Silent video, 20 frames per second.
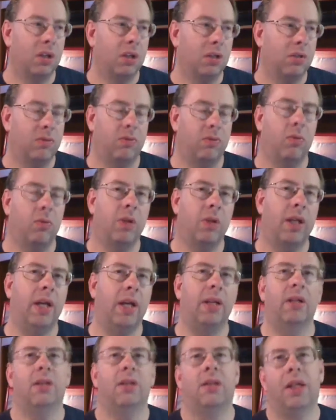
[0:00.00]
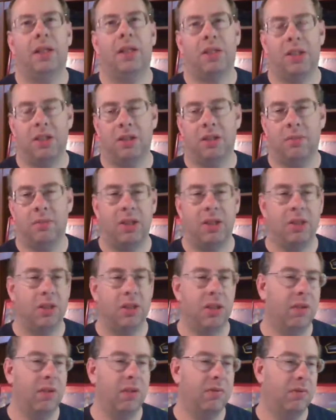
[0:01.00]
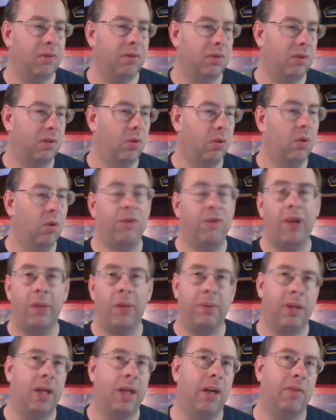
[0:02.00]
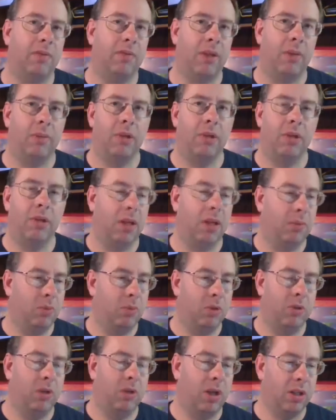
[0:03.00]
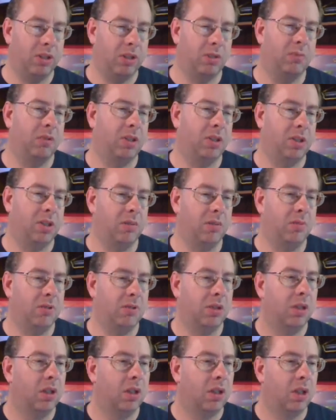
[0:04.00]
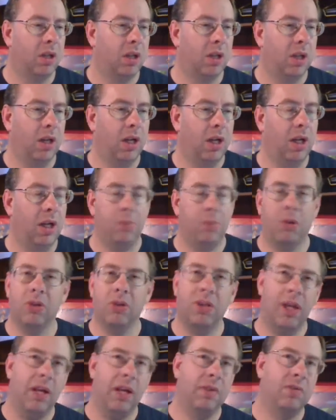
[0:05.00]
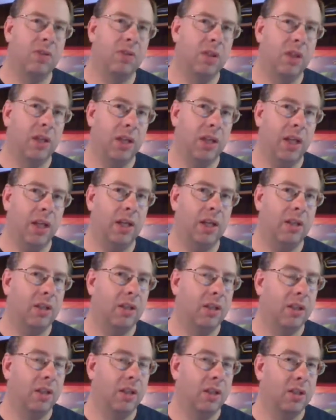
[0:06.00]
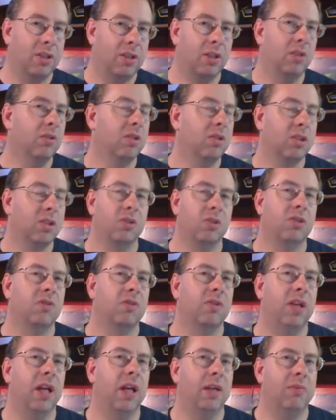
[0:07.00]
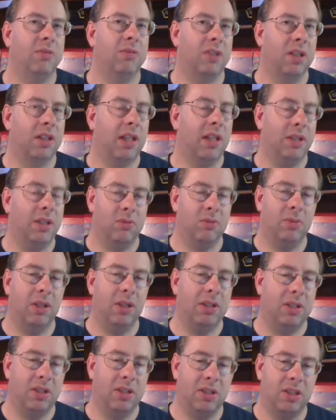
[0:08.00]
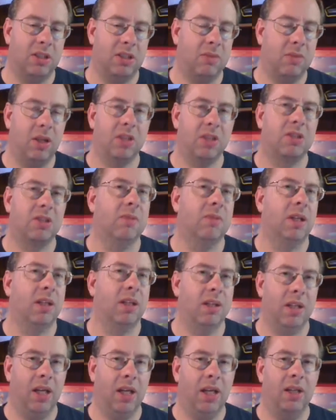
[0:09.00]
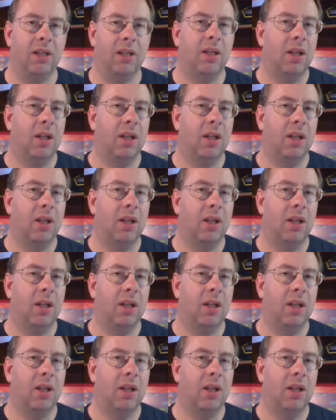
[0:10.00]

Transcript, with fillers: for that, that system that you love, or Famicom for that matter. Again, both awesome systems. Uh, both have Again, certain exclusive games, and that's what makes this system awesome. That again,